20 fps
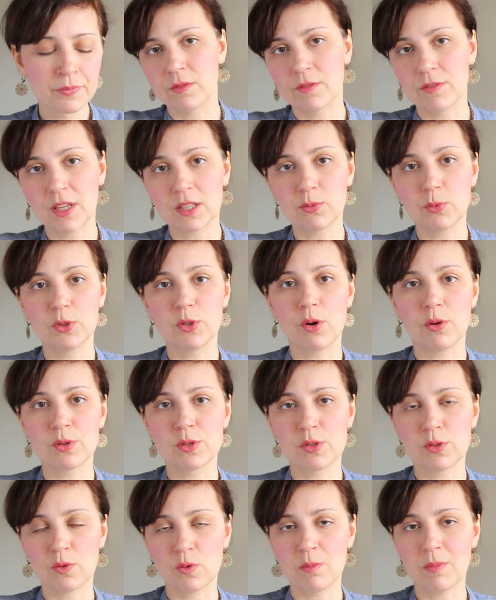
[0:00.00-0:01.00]
That would
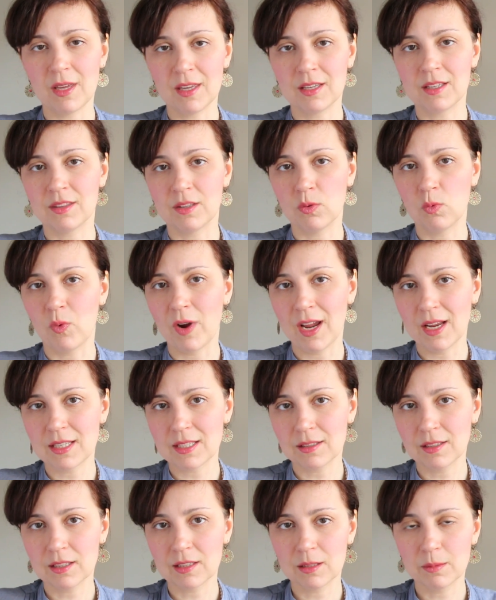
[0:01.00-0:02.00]
also make the weight
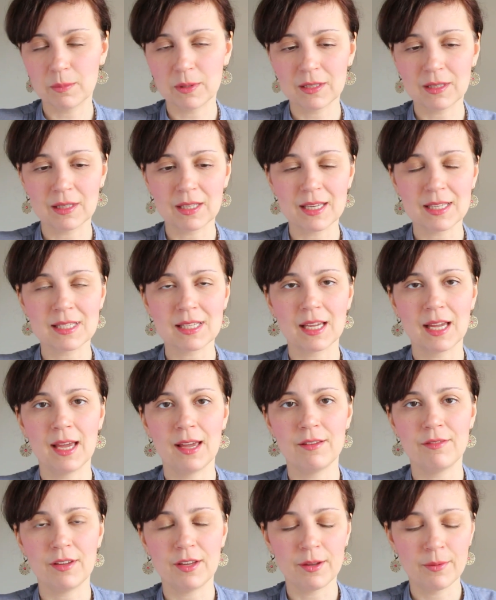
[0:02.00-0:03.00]
a little bit less
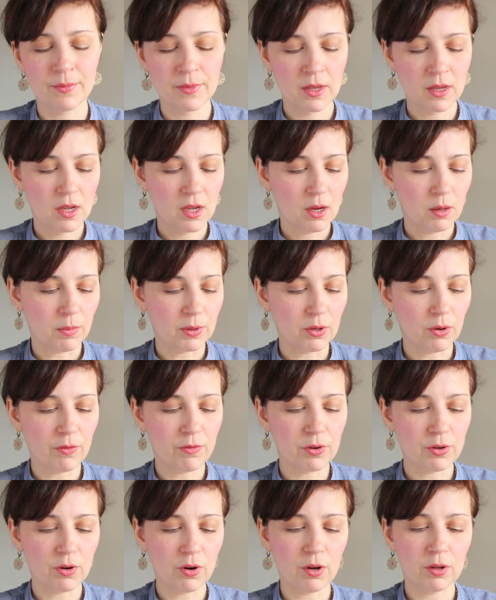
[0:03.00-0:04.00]
heavy, but
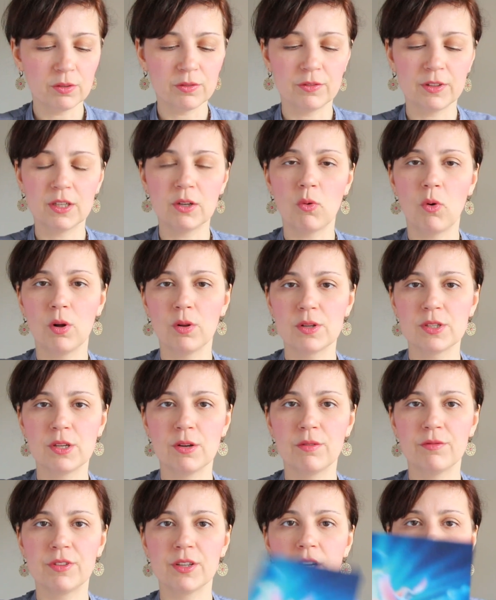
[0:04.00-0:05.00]
overall the quality
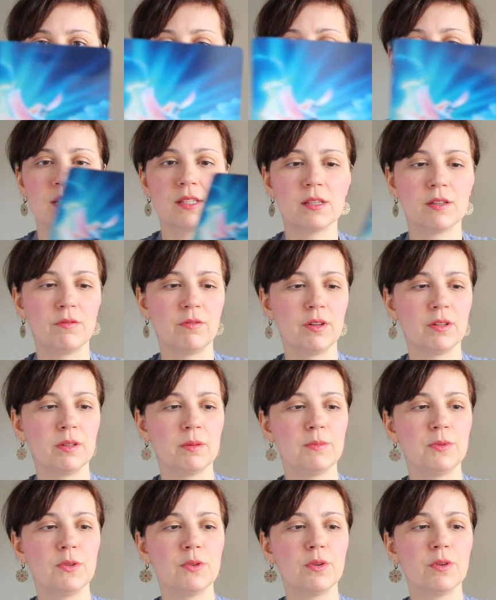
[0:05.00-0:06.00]
of the cards are really
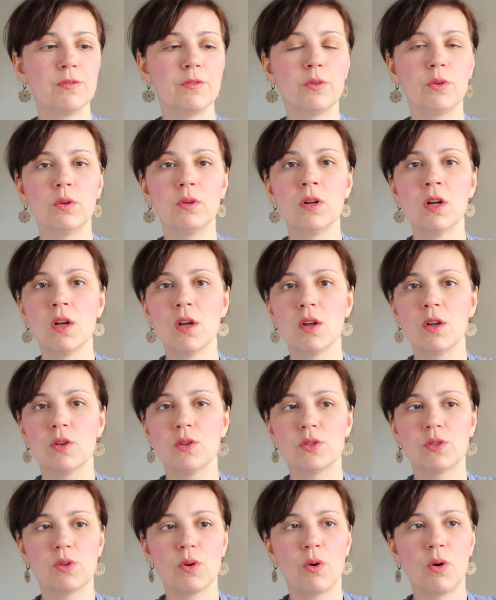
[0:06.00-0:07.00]
beautiful.
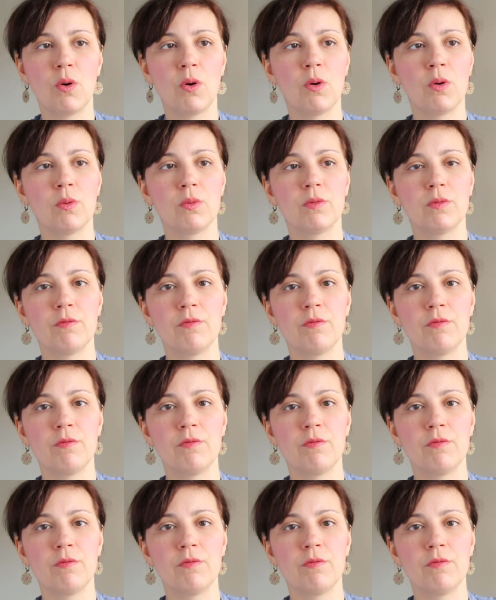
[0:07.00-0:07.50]
So